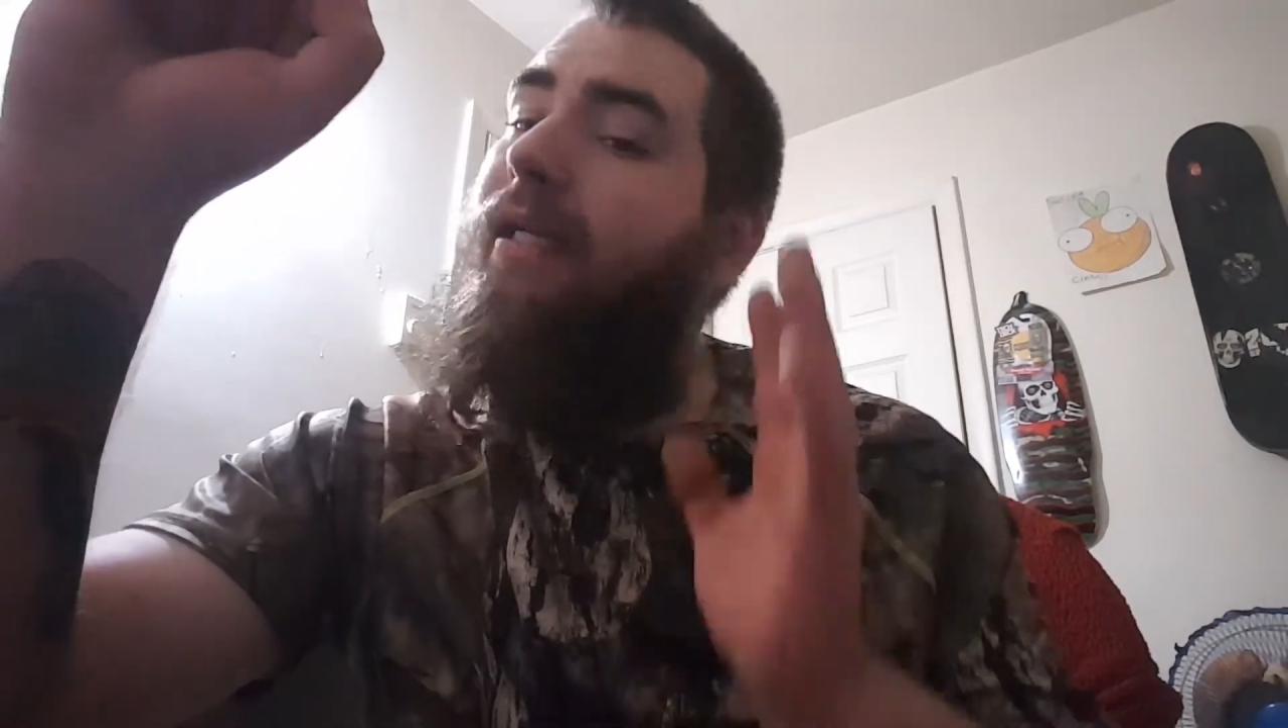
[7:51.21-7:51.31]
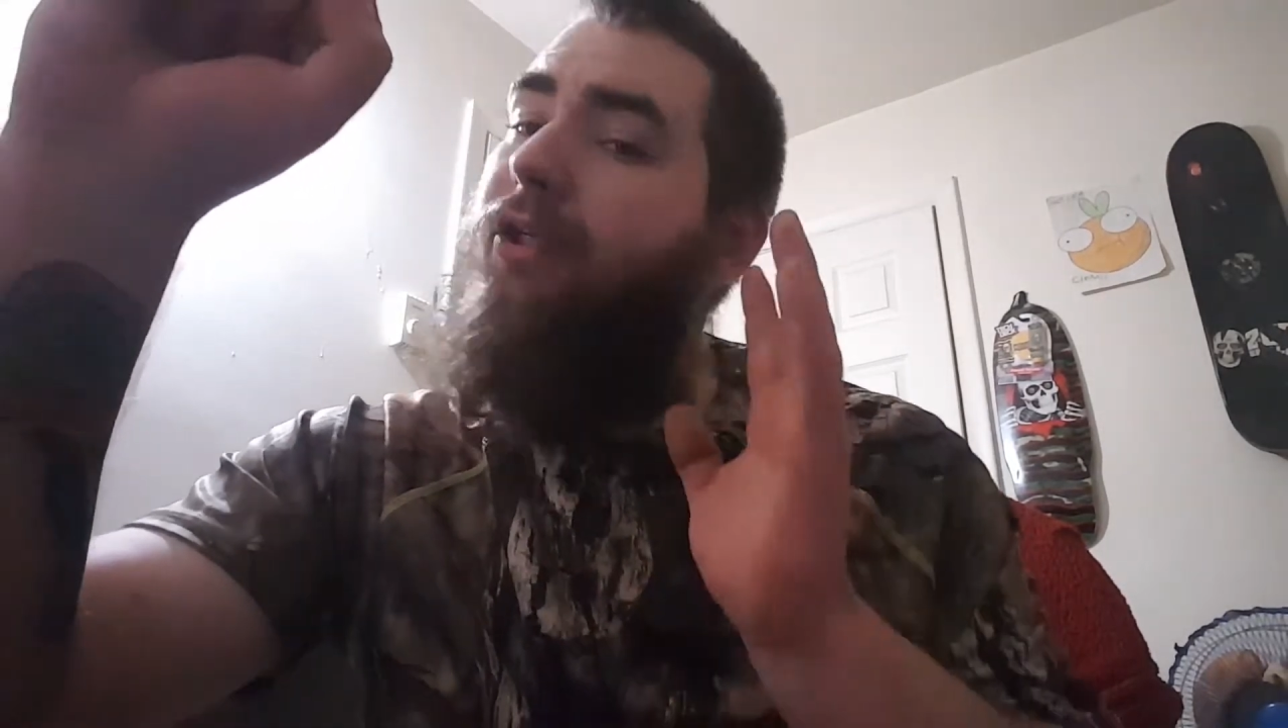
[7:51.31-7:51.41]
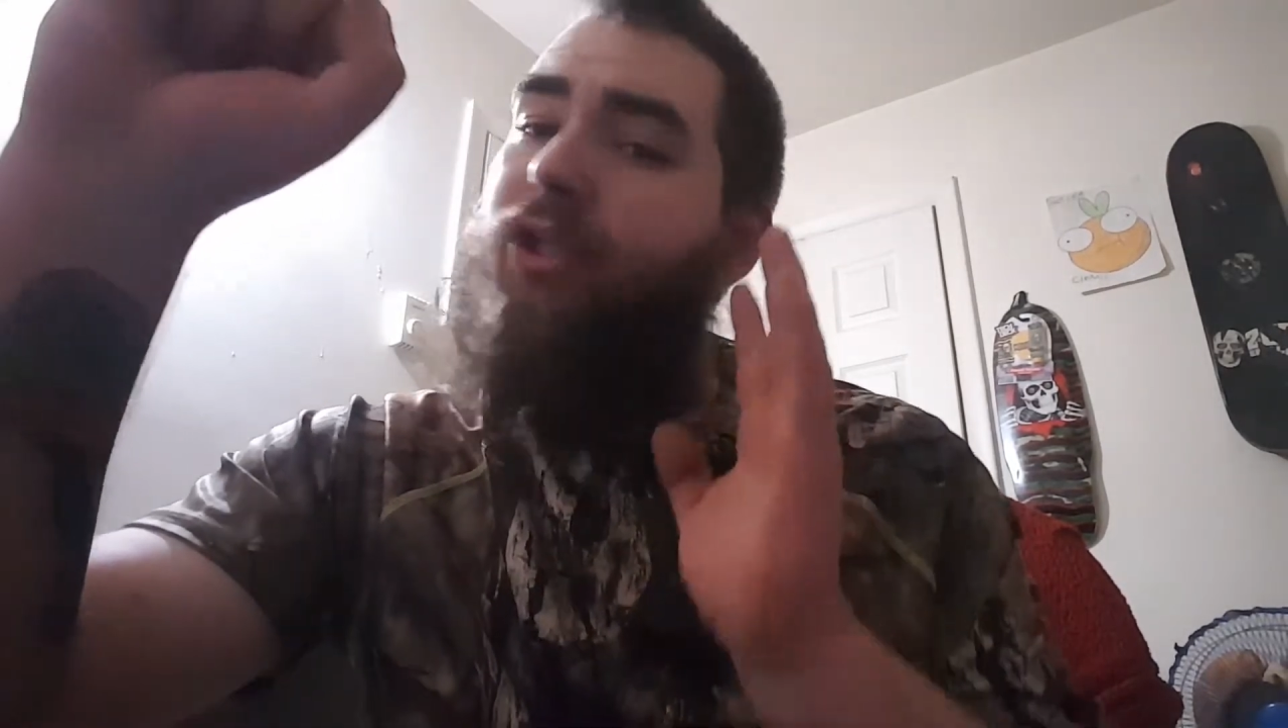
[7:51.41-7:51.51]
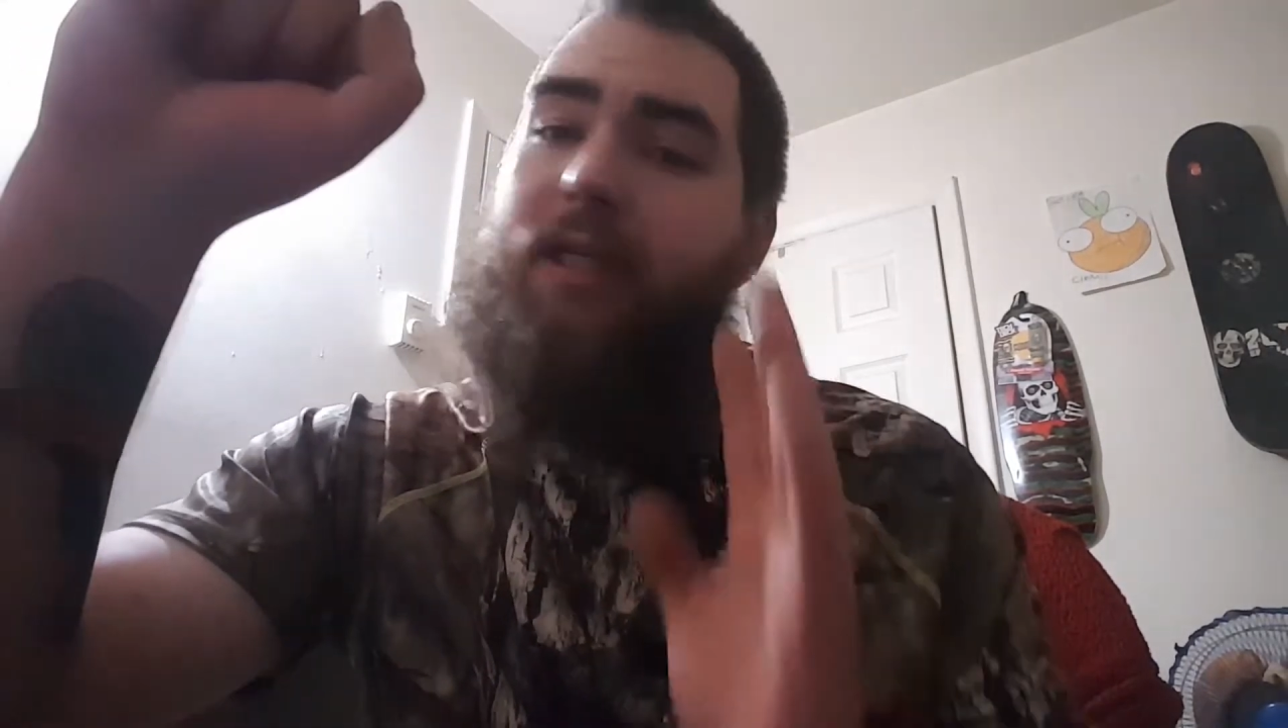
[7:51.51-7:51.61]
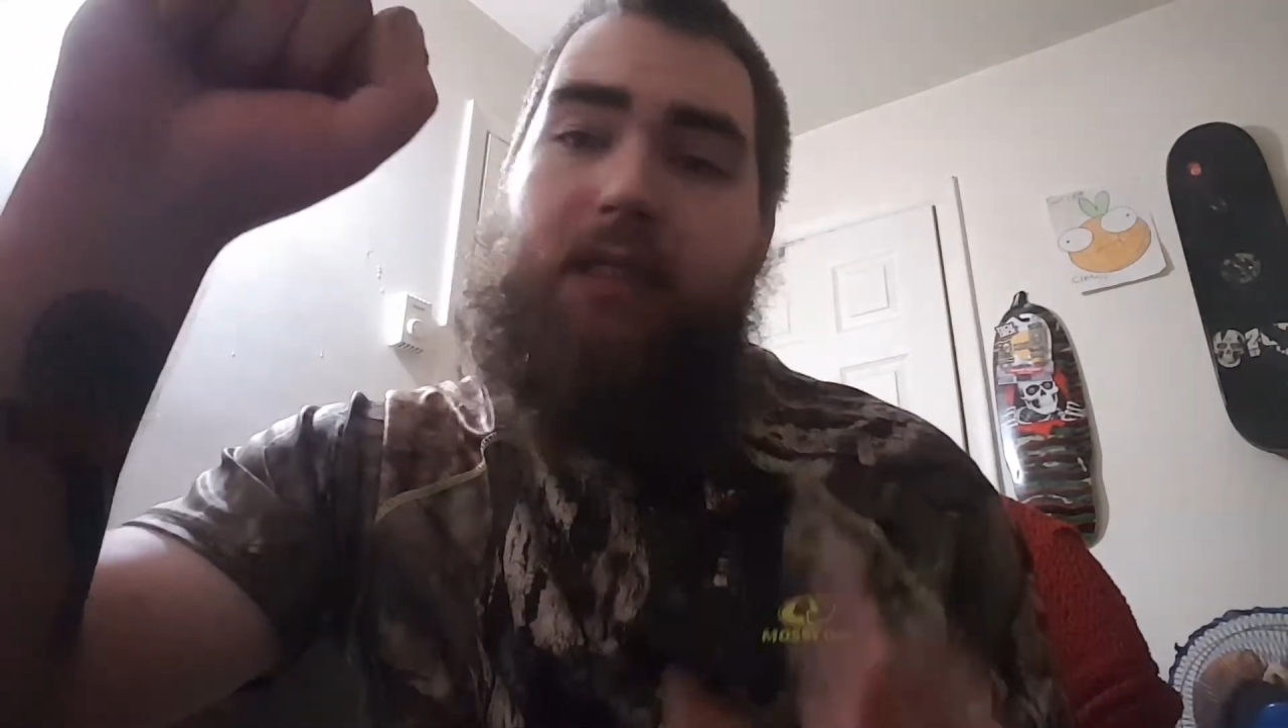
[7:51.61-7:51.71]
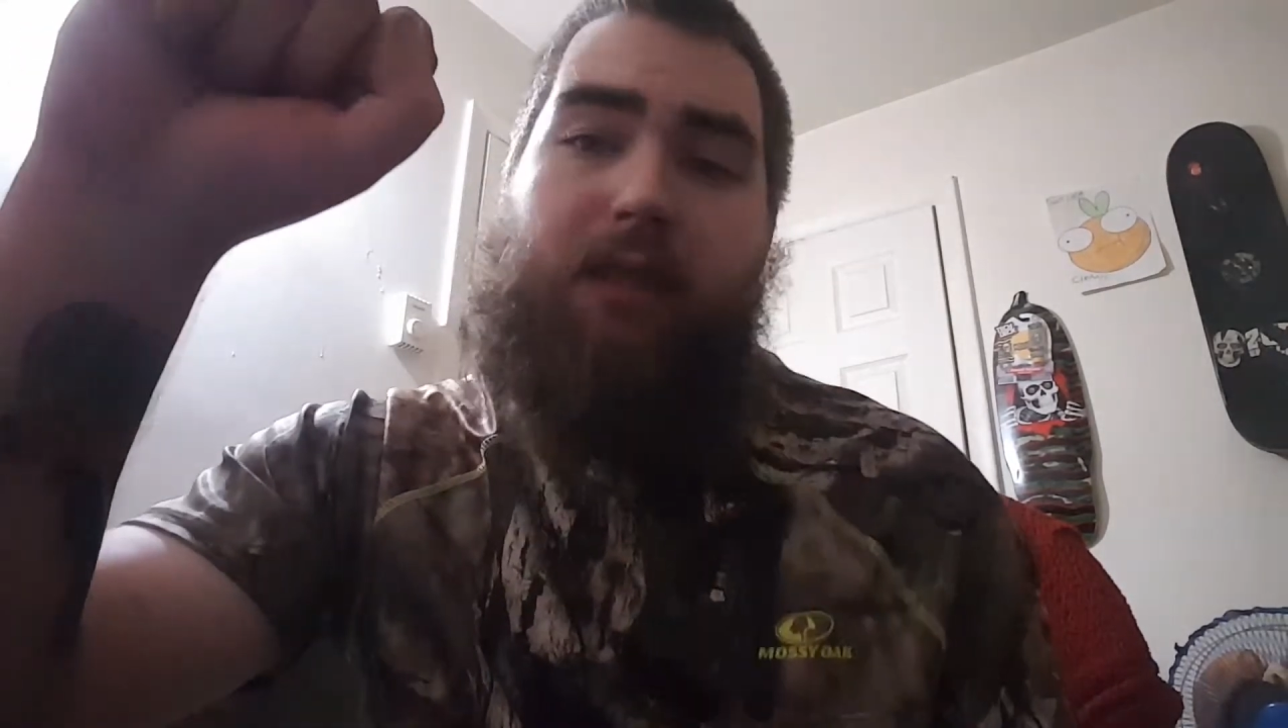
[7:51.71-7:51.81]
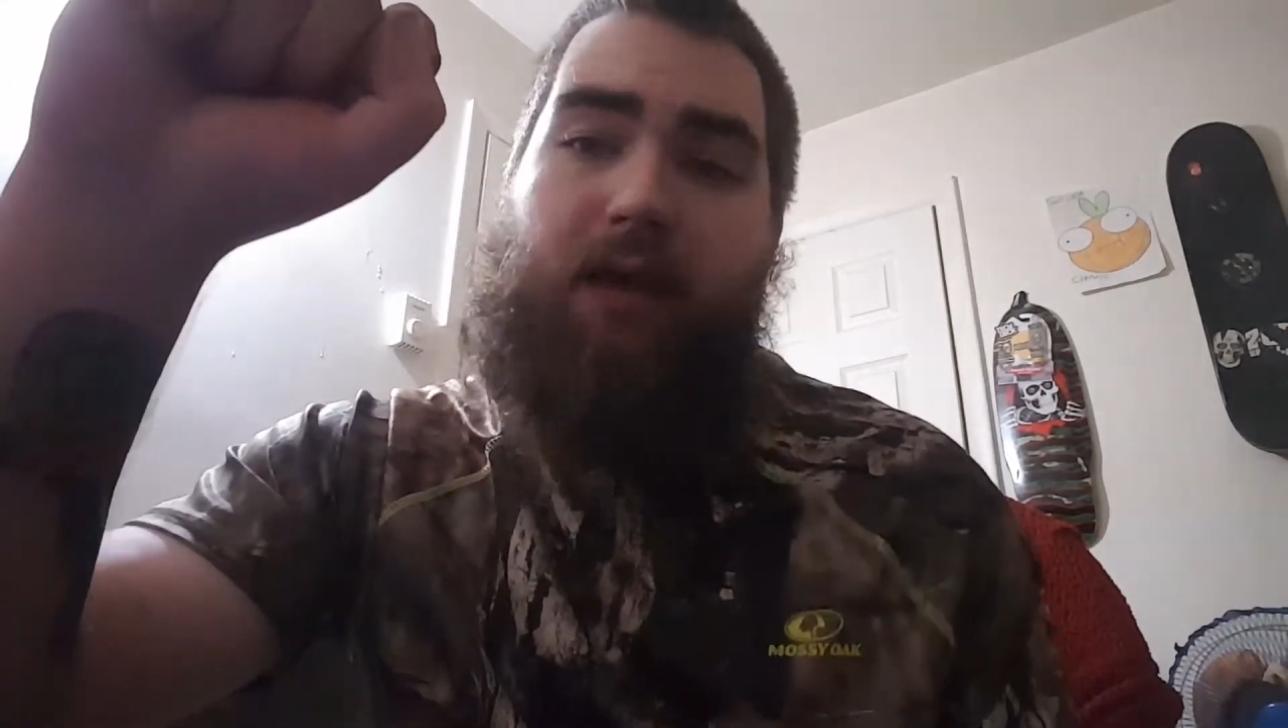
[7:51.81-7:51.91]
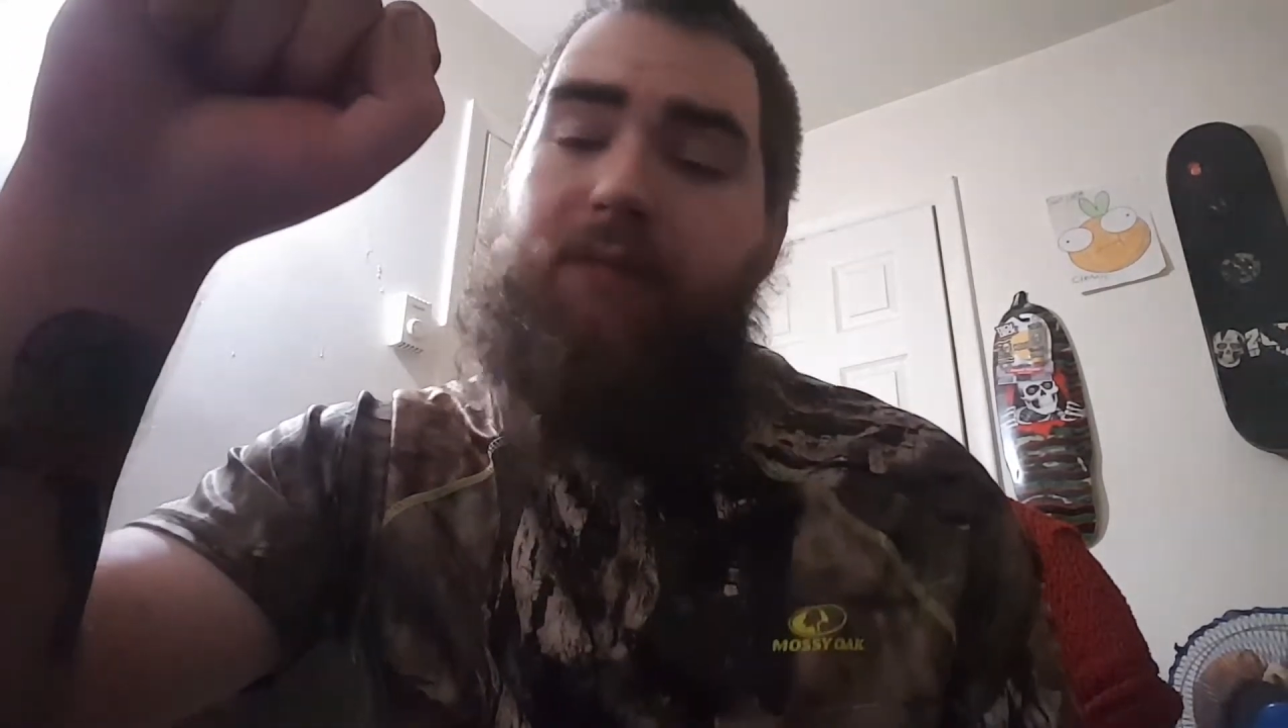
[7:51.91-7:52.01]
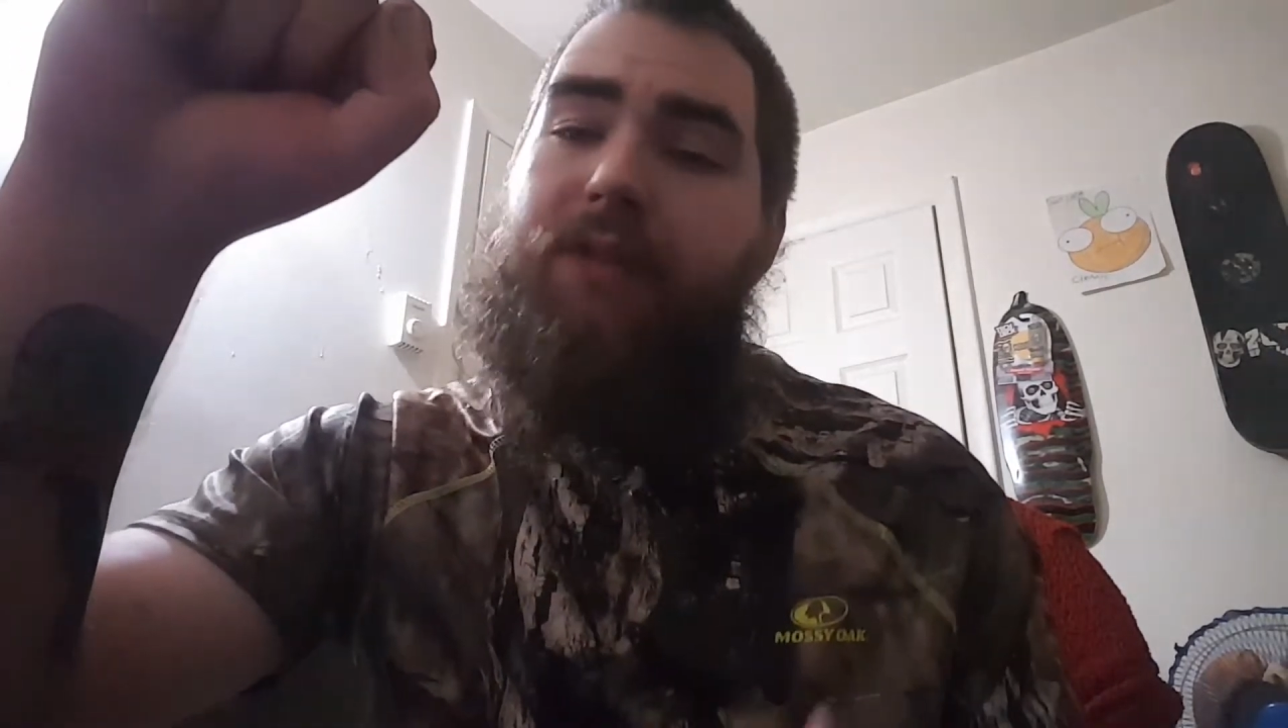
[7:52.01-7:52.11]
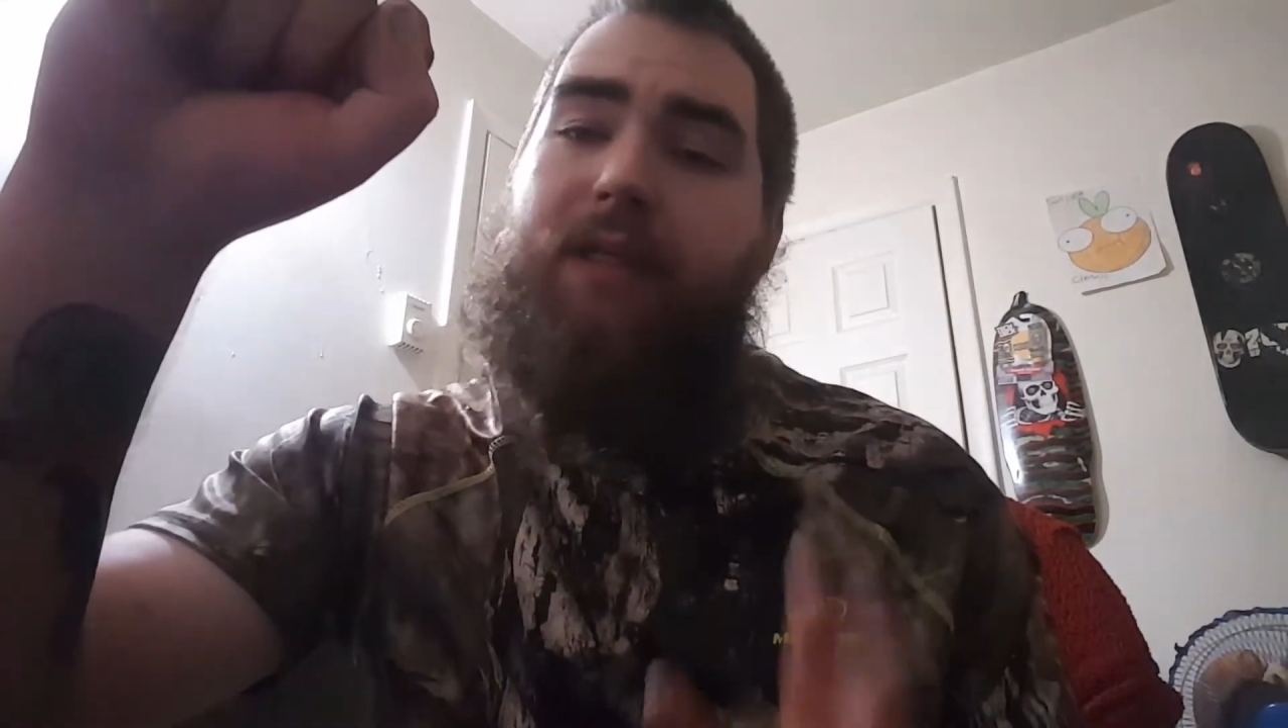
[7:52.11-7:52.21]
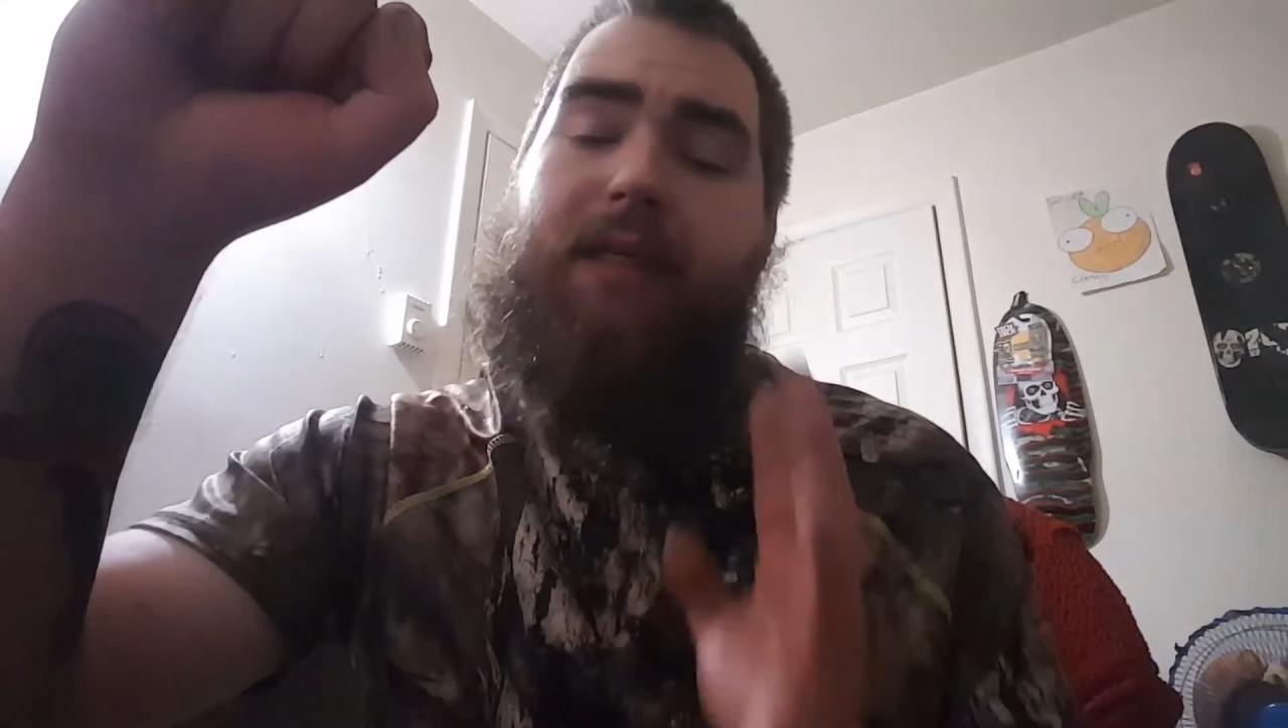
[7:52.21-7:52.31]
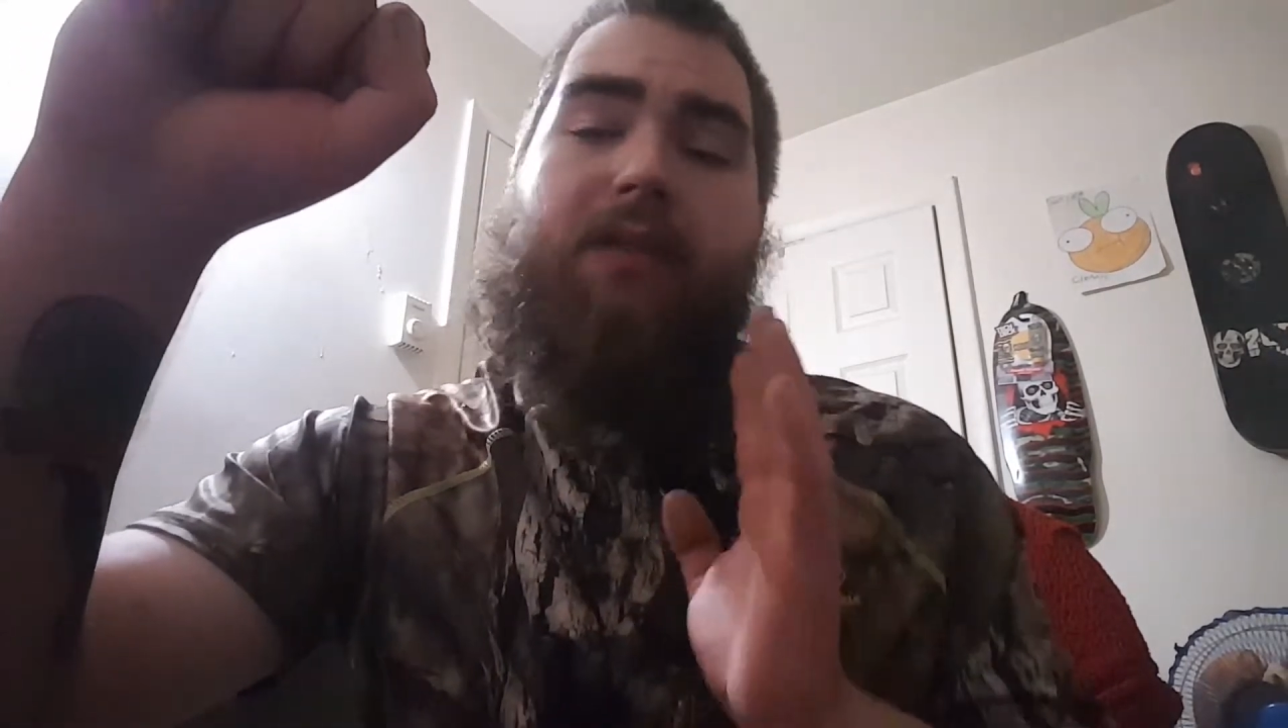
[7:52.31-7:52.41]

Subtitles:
She loves it.